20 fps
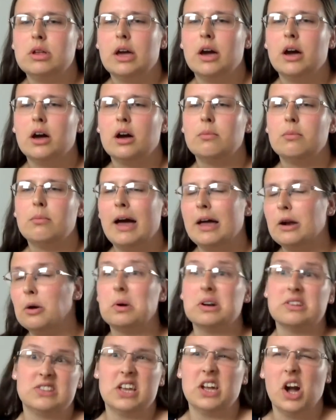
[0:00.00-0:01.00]
um, I don't
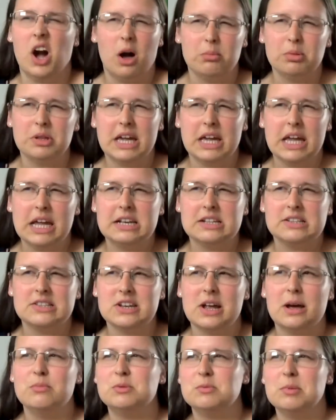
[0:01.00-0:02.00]
want to say complicated
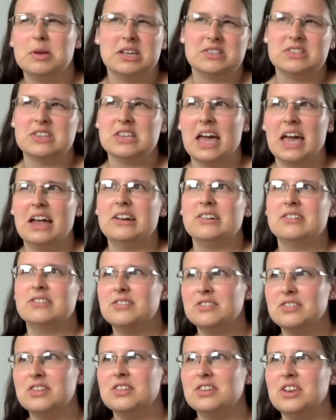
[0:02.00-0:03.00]
steps because again,
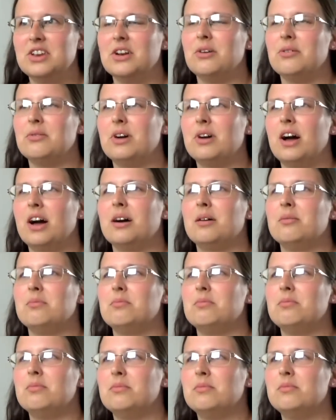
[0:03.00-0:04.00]
you know,
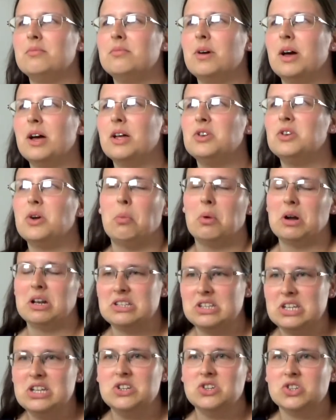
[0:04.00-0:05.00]
um, don't want
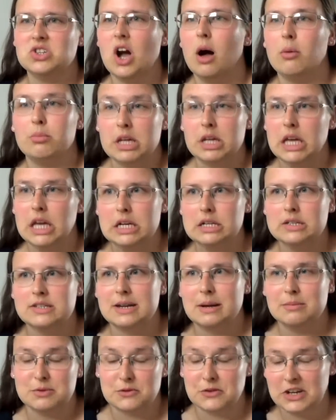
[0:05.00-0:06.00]
to teach complicated
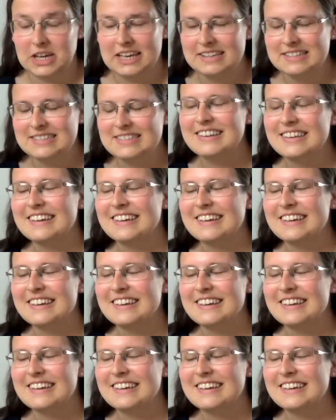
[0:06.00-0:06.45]
steps for kids.